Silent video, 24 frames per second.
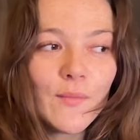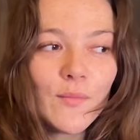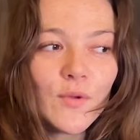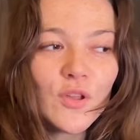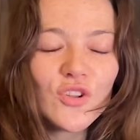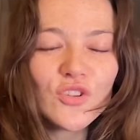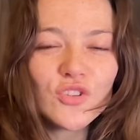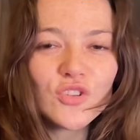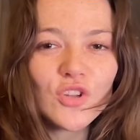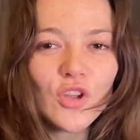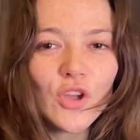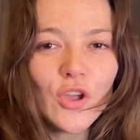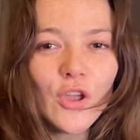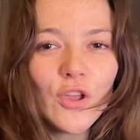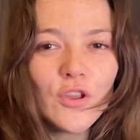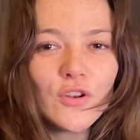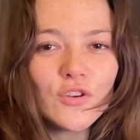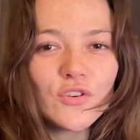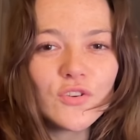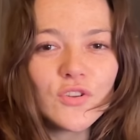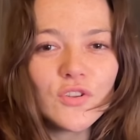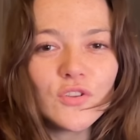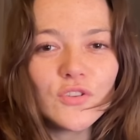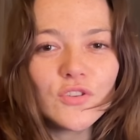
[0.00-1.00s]
I'm going to start
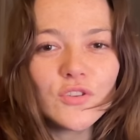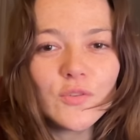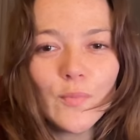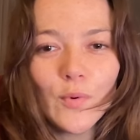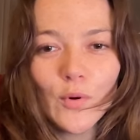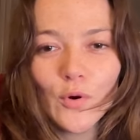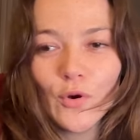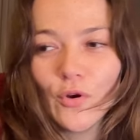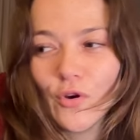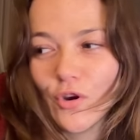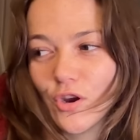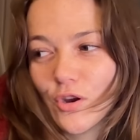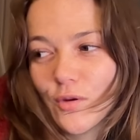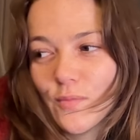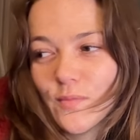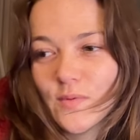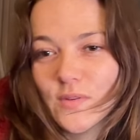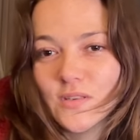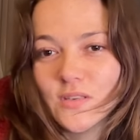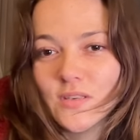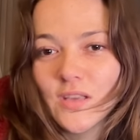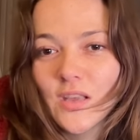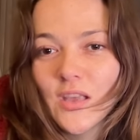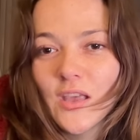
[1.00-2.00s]
going to support
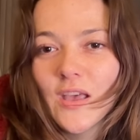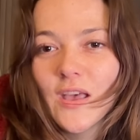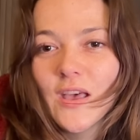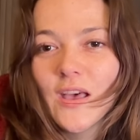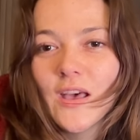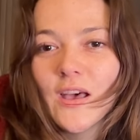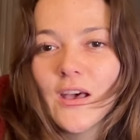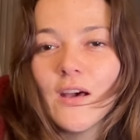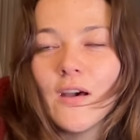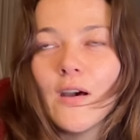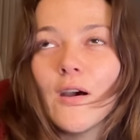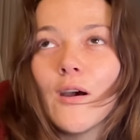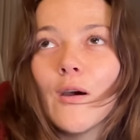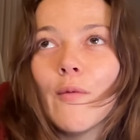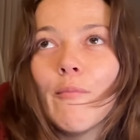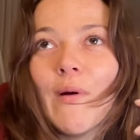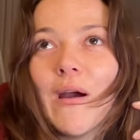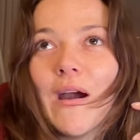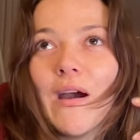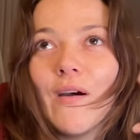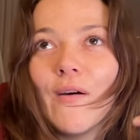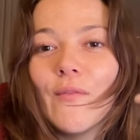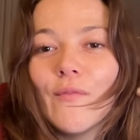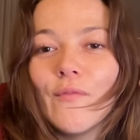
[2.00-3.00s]
groups
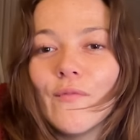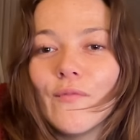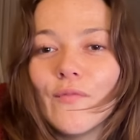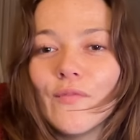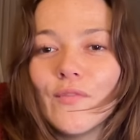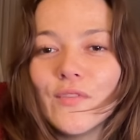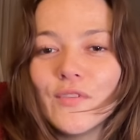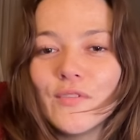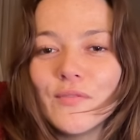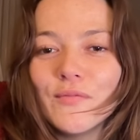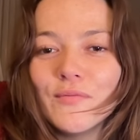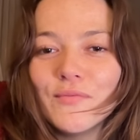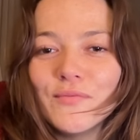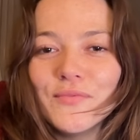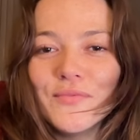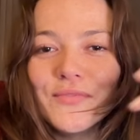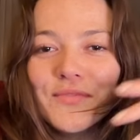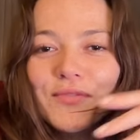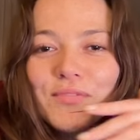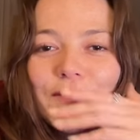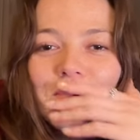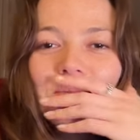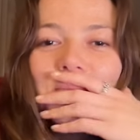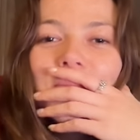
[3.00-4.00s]
about
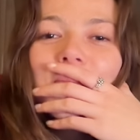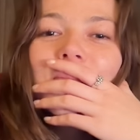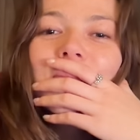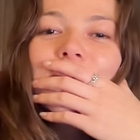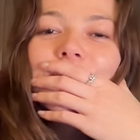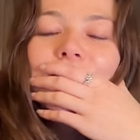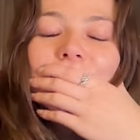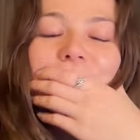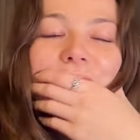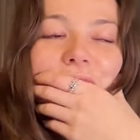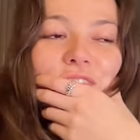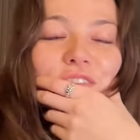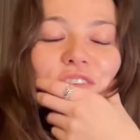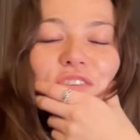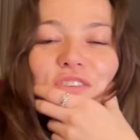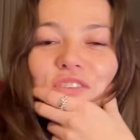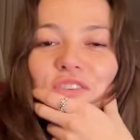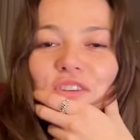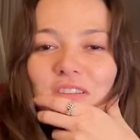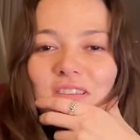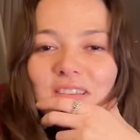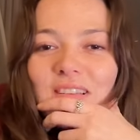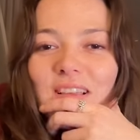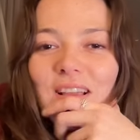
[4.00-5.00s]
just
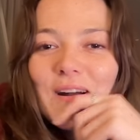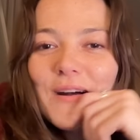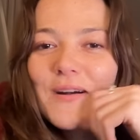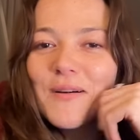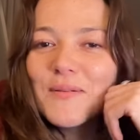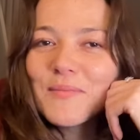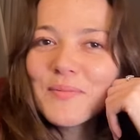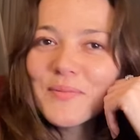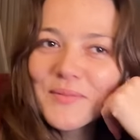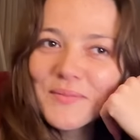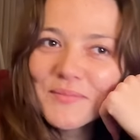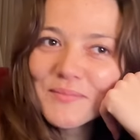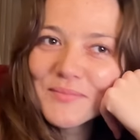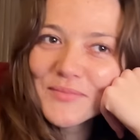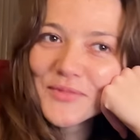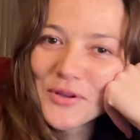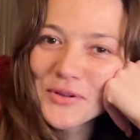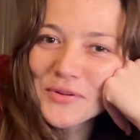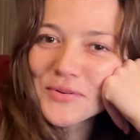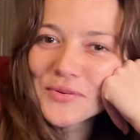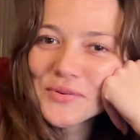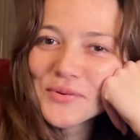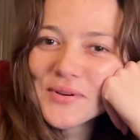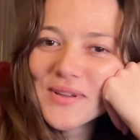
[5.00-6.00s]
shutting up,
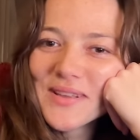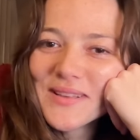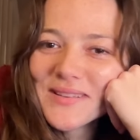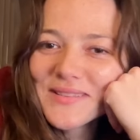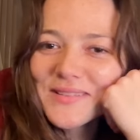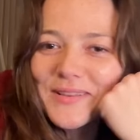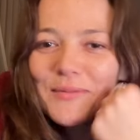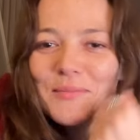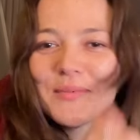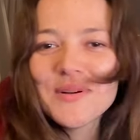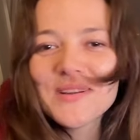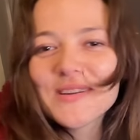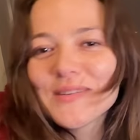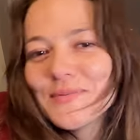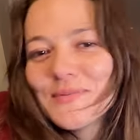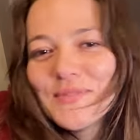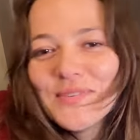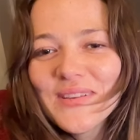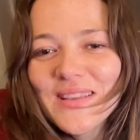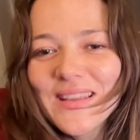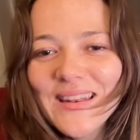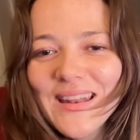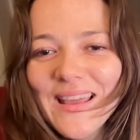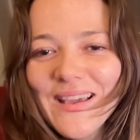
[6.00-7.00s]
not talking so much. I'm
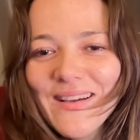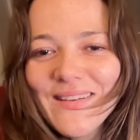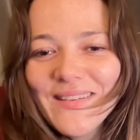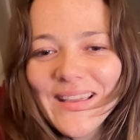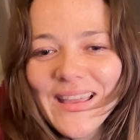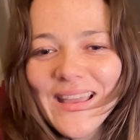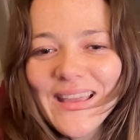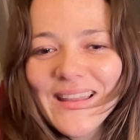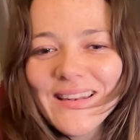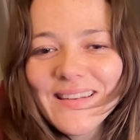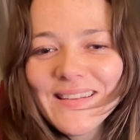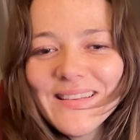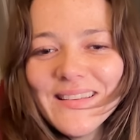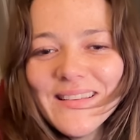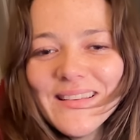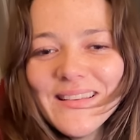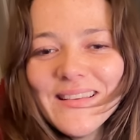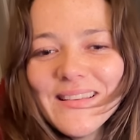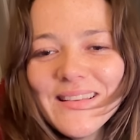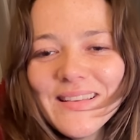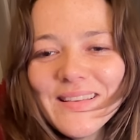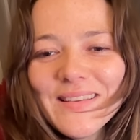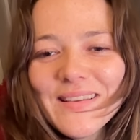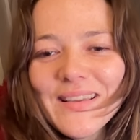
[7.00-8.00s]
doing it now again.
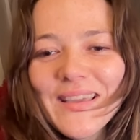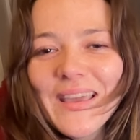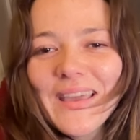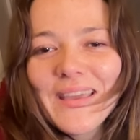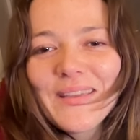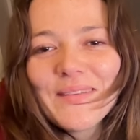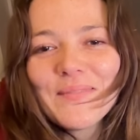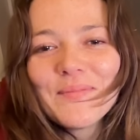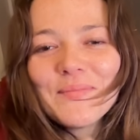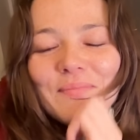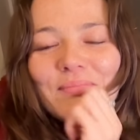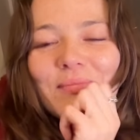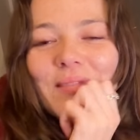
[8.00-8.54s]
Okay.